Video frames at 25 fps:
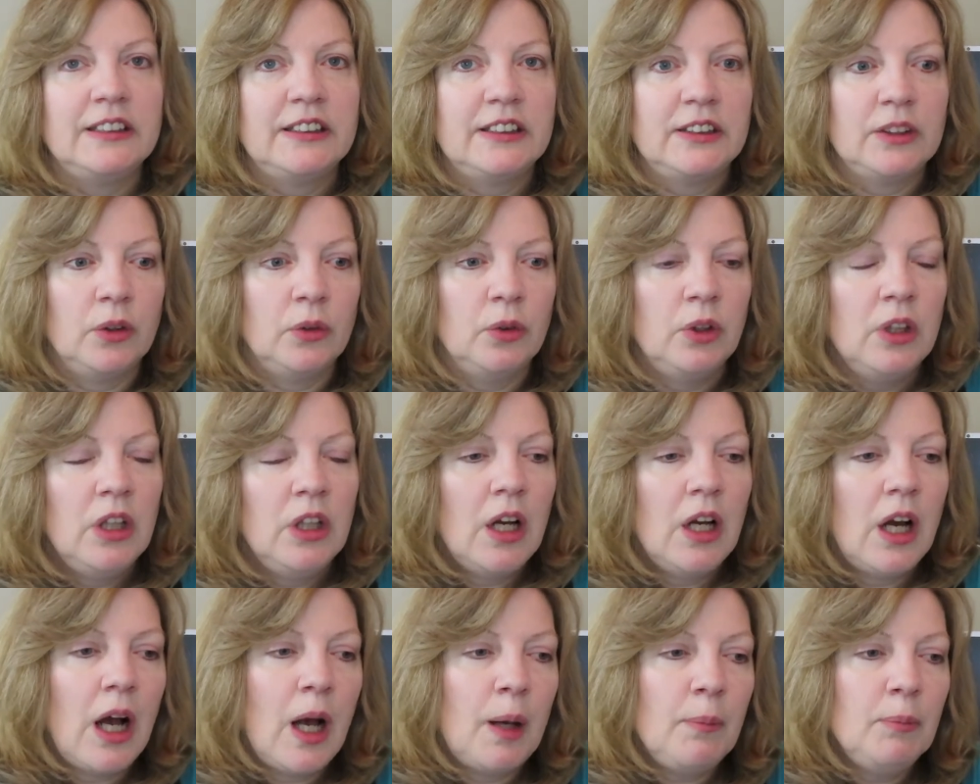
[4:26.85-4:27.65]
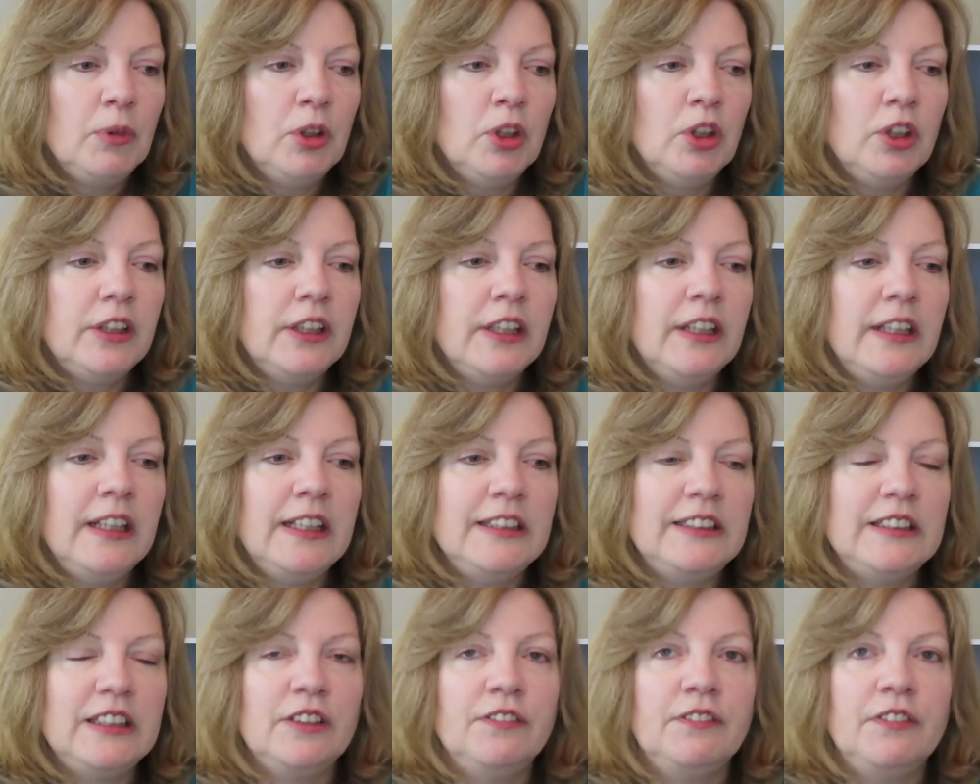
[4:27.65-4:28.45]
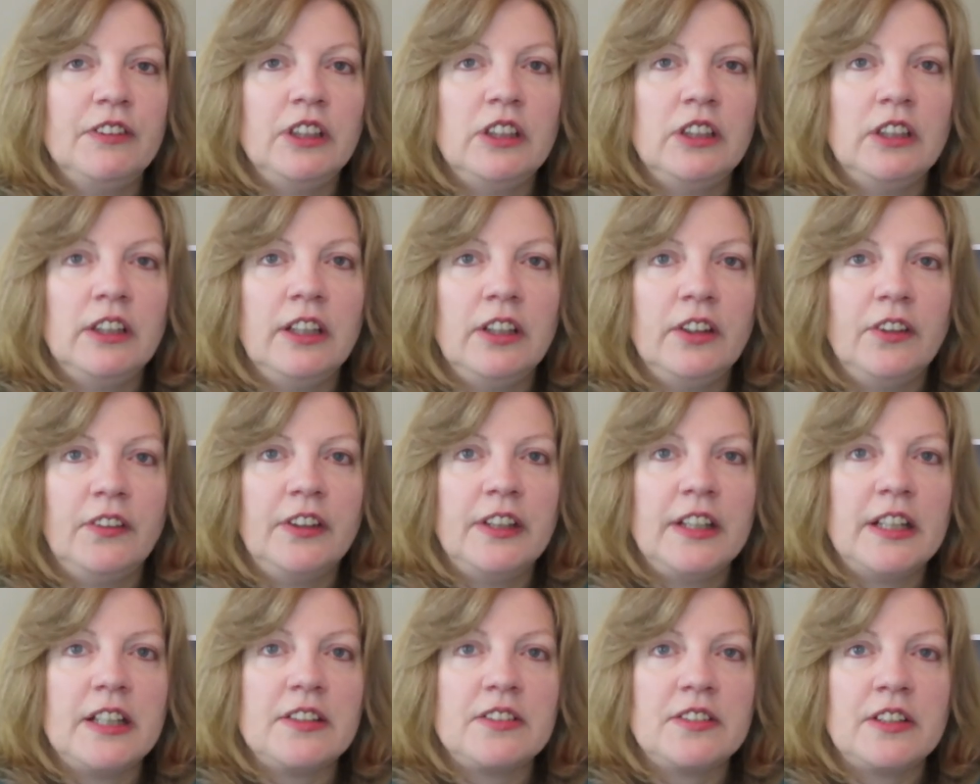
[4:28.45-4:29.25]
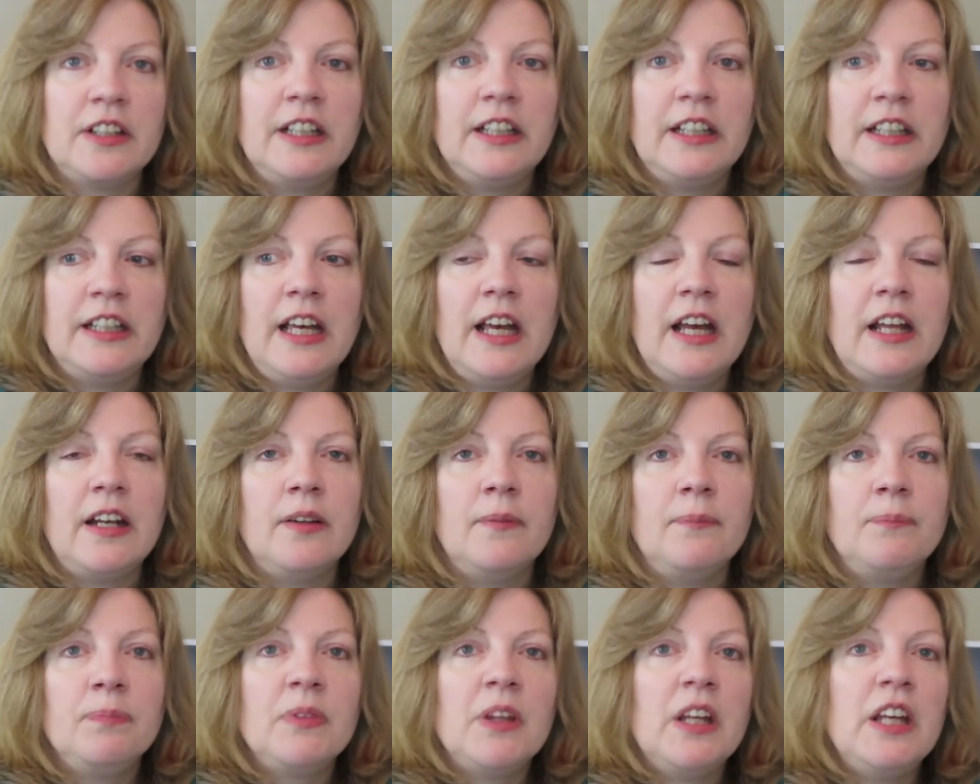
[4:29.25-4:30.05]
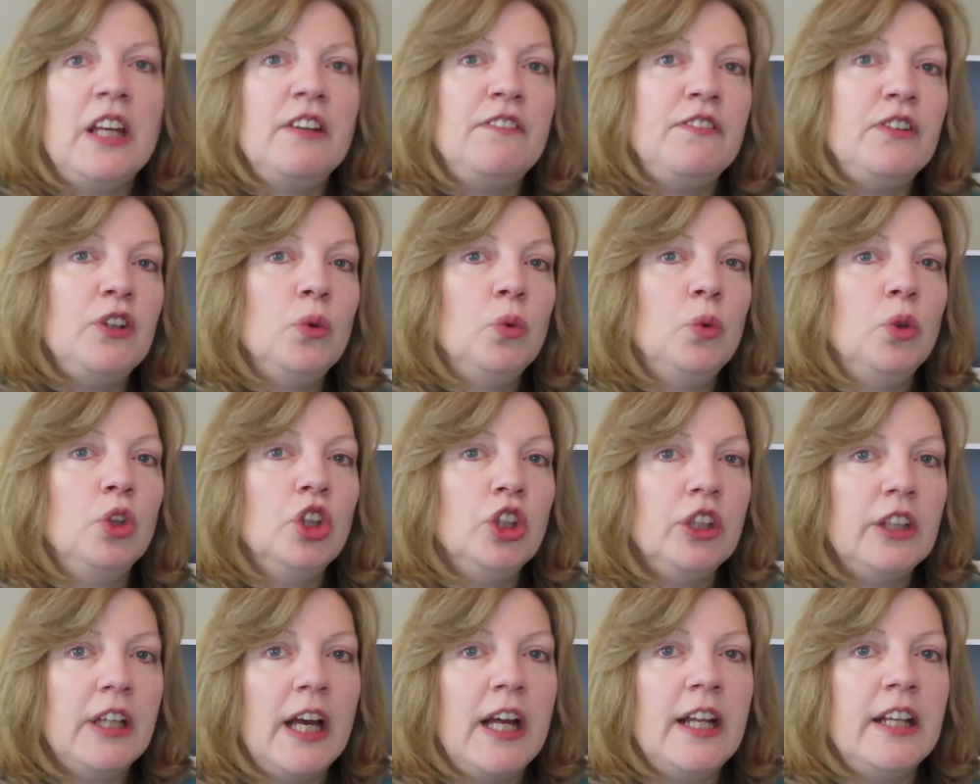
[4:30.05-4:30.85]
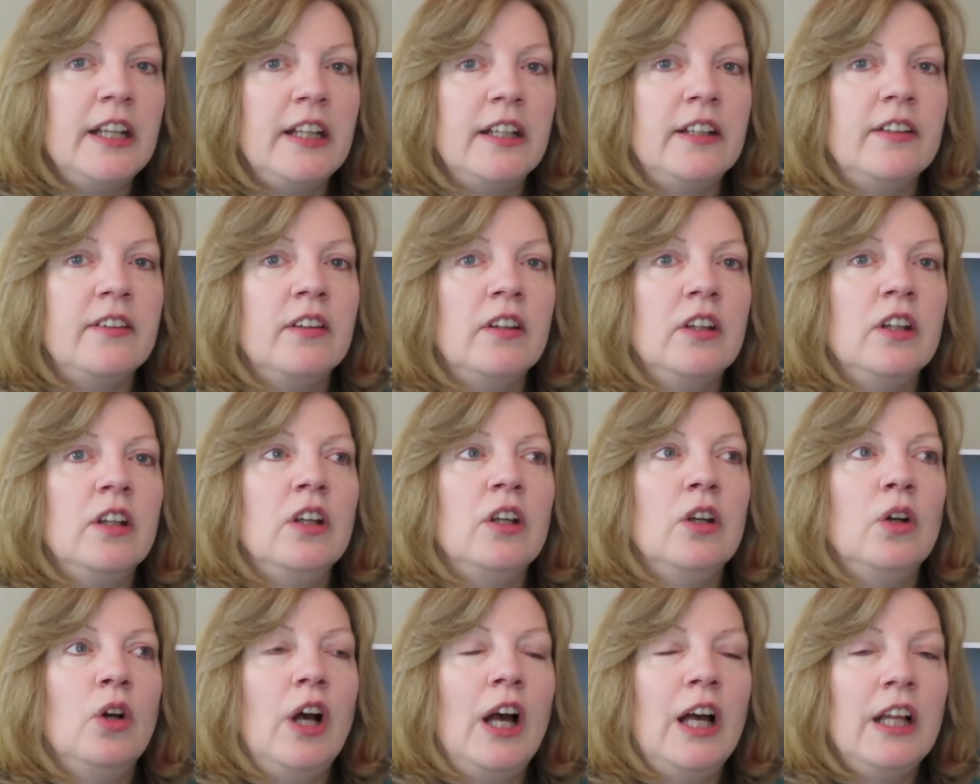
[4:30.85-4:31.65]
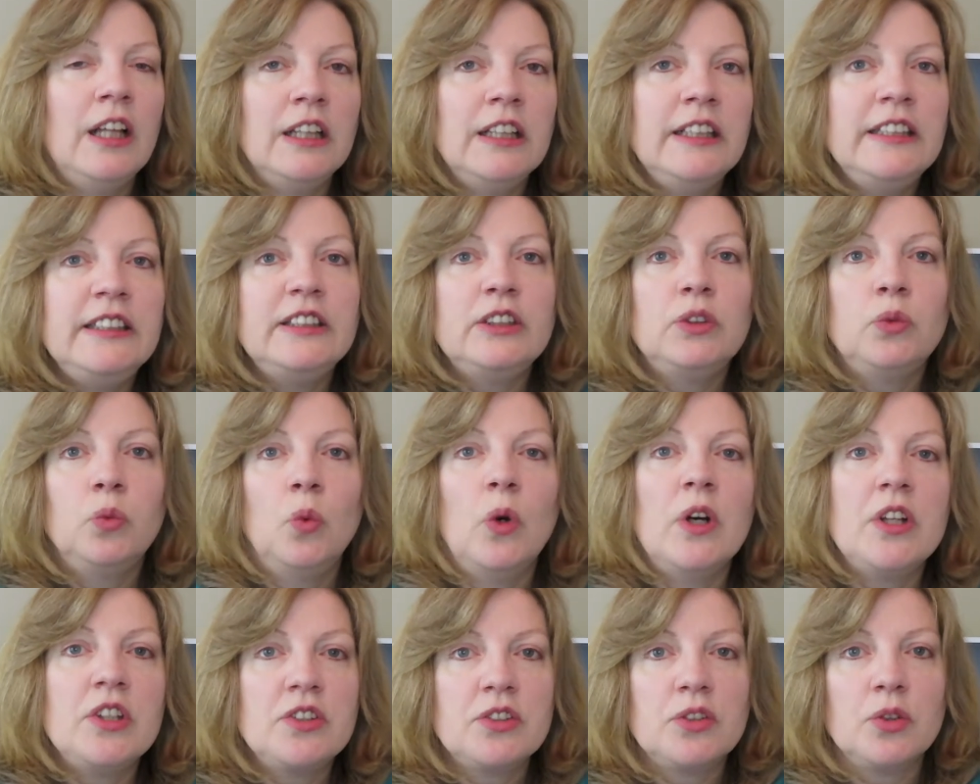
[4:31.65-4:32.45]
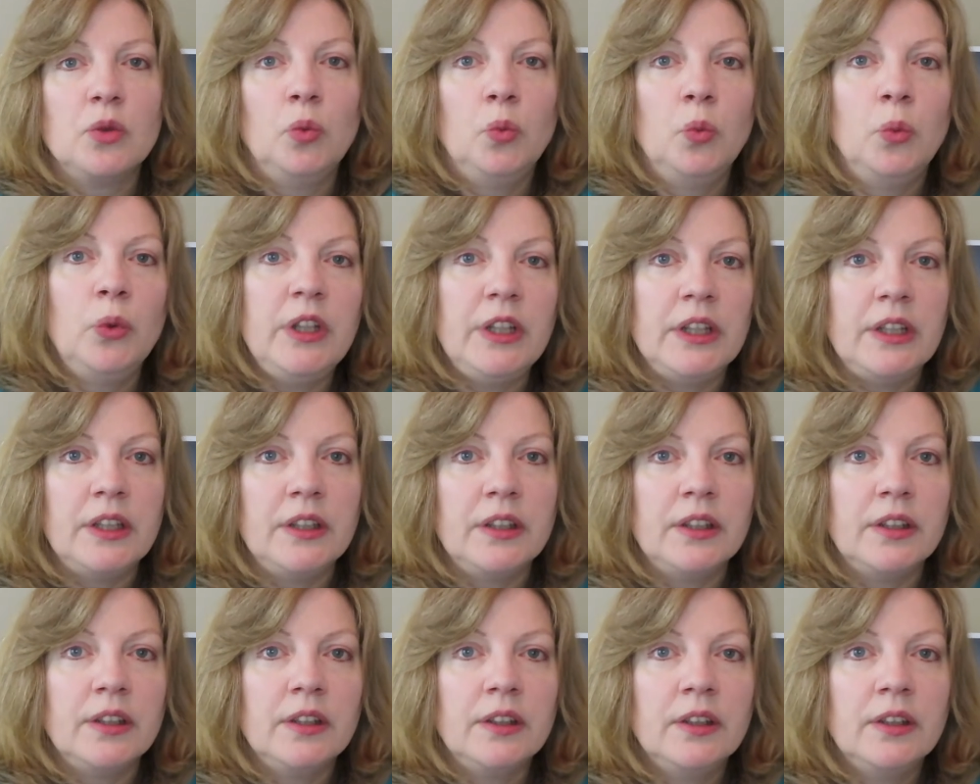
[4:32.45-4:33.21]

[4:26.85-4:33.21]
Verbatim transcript: So I'm looking at different little things. And again, if you look at it at least once a week,